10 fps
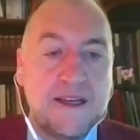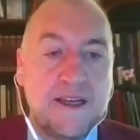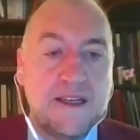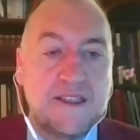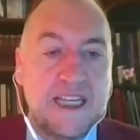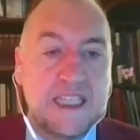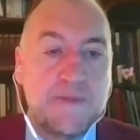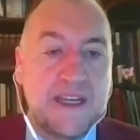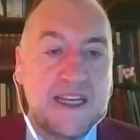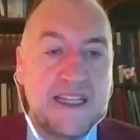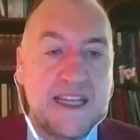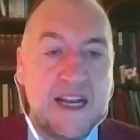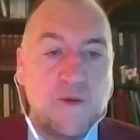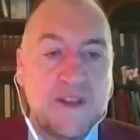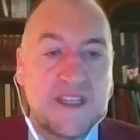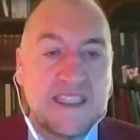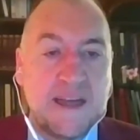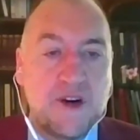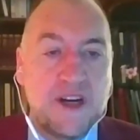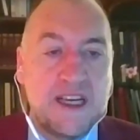So let's begin then with a
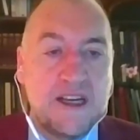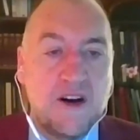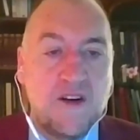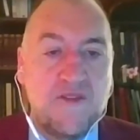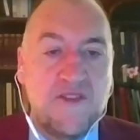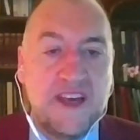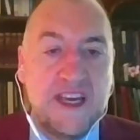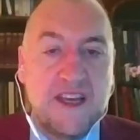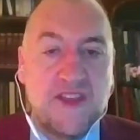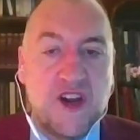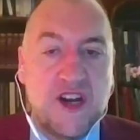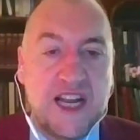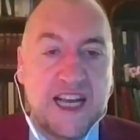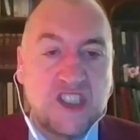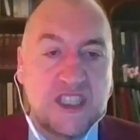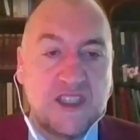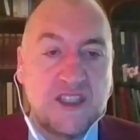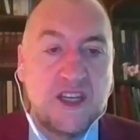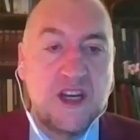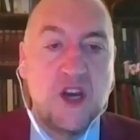summary of the third lecture,
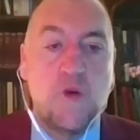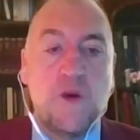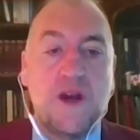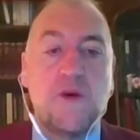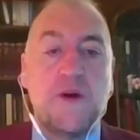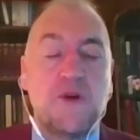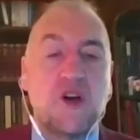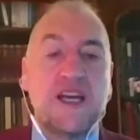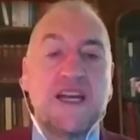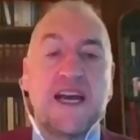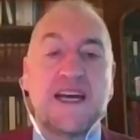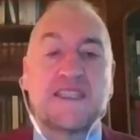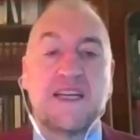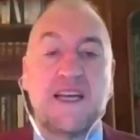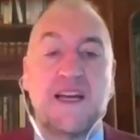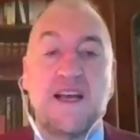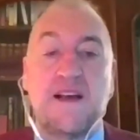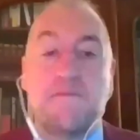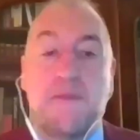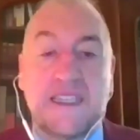where we were looking at
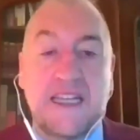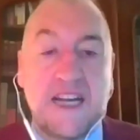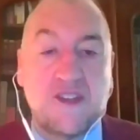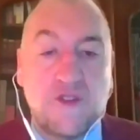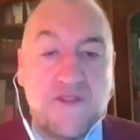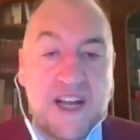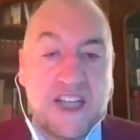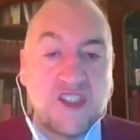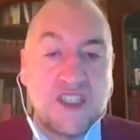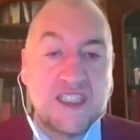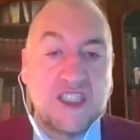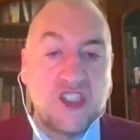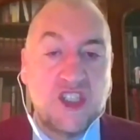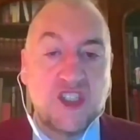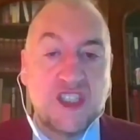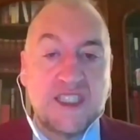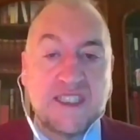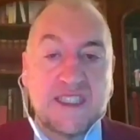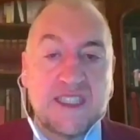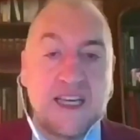multilateral financial
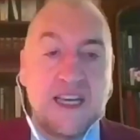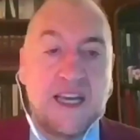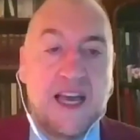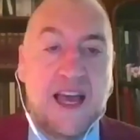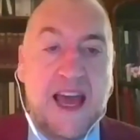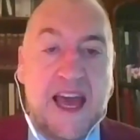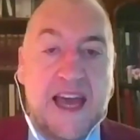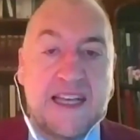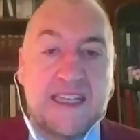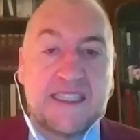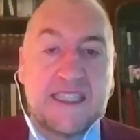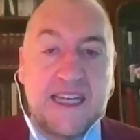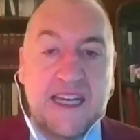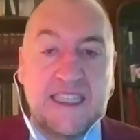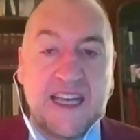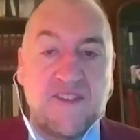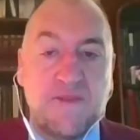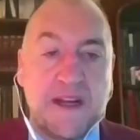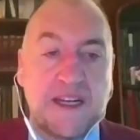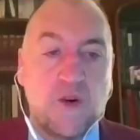institutions as
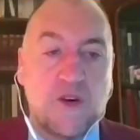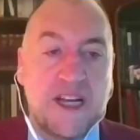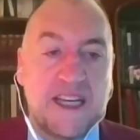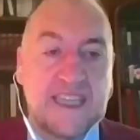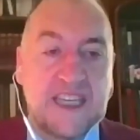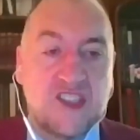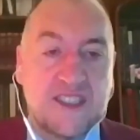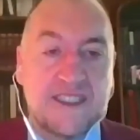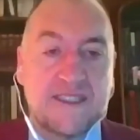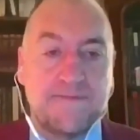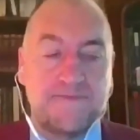intergovernmental organizations.